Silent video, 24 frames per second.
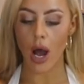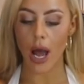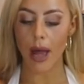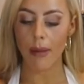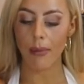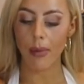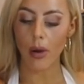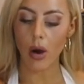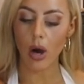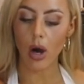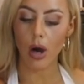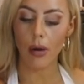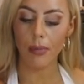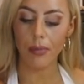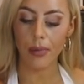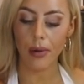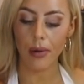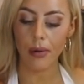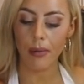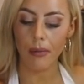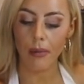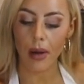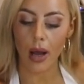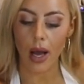I pop
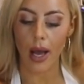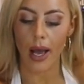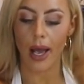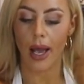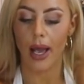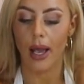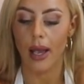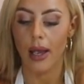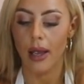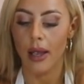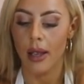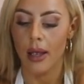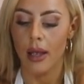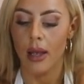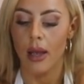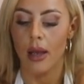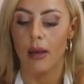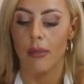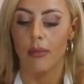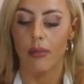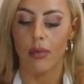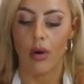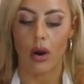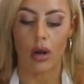my
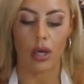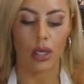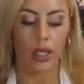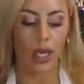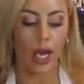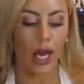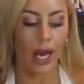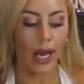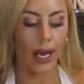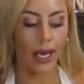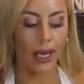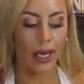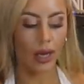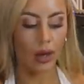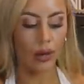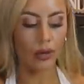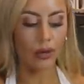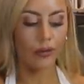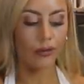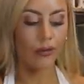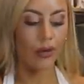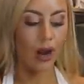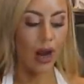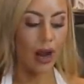broccoli on
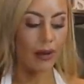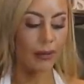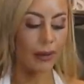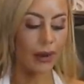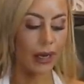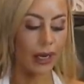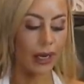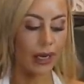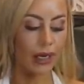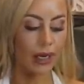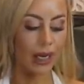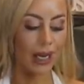the fry pan,